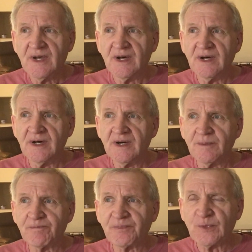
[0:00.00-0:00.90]

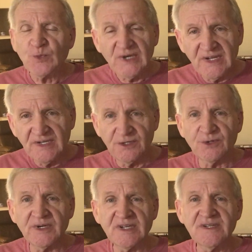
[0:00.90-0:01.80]
Um, and
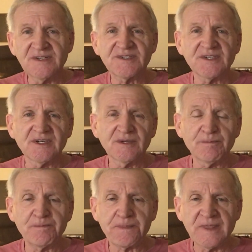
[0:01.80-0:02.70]
during his uh,
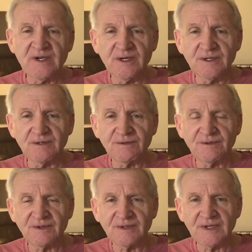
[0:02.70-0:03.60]
uh,
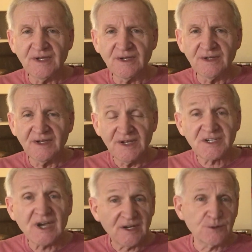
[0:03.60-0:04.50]

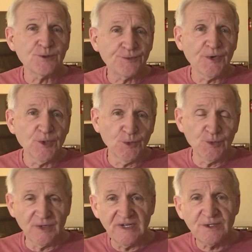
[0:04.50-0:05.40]
Hitchcock
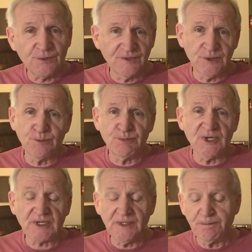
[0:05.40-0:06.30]
Truffaut interview
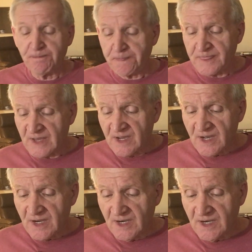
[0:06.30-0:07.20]
book,
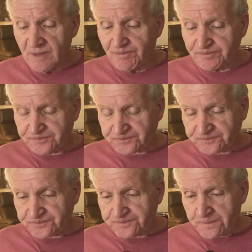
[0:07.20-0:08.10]
um,
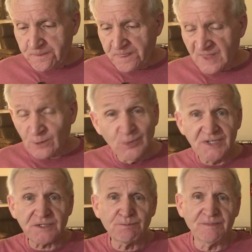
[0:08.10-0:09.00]

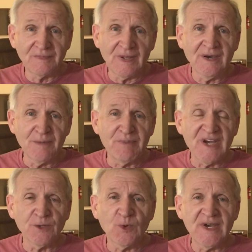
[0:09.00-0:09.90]
which, uh,
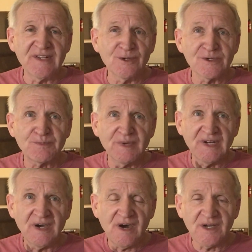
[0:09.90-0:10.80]
by the way, there's
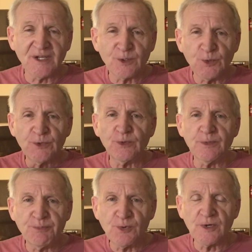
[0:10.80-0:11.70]
been a Hollywood
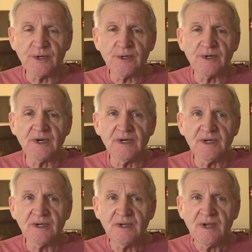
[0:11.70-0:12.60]
reporter
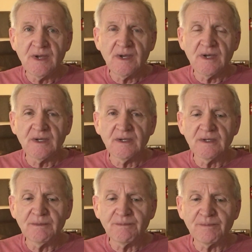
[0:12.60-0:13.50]
uh,
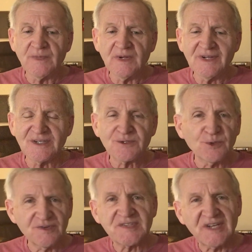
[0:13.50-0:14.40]
um, uh,
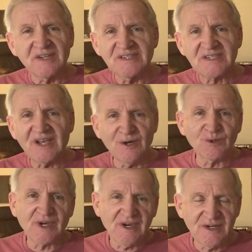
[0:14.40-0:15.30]
sort of sight and
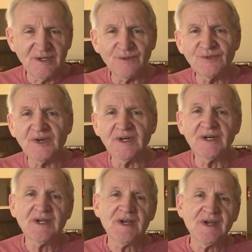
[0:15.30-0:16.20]
sound kind of
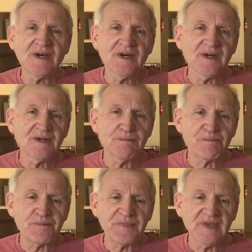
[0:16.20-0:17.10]
uh,
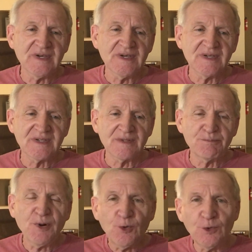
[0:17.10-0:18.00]

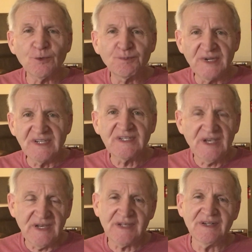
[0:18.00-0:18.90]
poll being
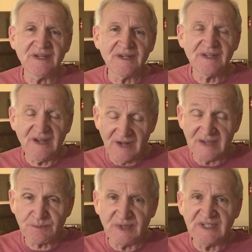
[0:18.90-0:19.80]
taken that
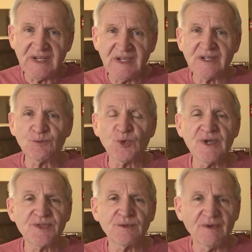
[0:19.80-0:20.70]
has been taken
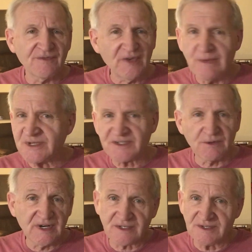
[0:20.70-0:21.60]
with famous
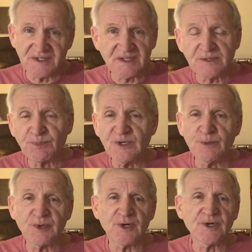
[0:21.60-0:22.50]
directors like
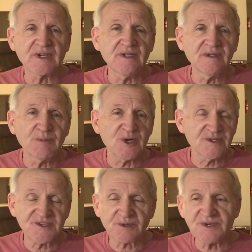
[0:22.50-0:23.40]
Spielberg and
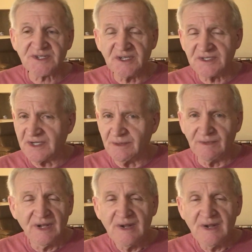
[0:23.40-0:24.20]
Martin Scorsese and